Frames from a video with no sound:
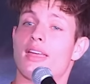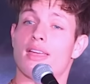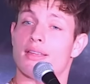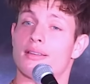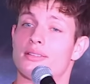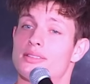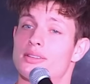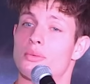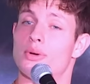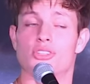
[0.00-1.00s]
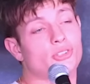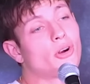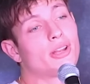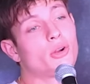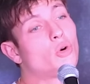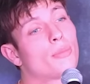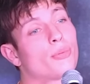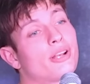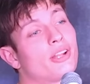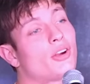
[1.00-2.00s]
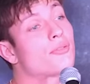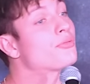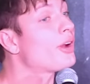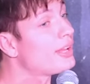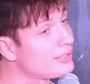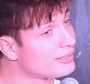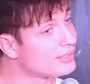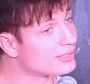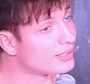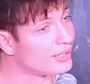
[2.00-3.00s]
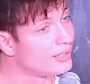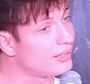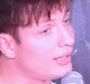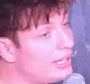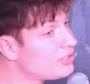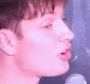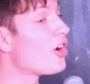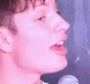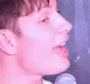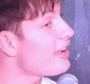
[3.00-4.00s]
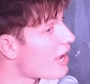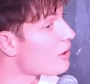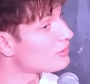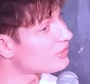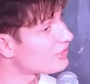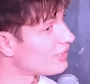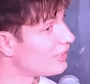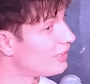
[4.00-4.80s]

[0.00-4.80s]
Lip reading: And we start incorporating our friends into our hangouts.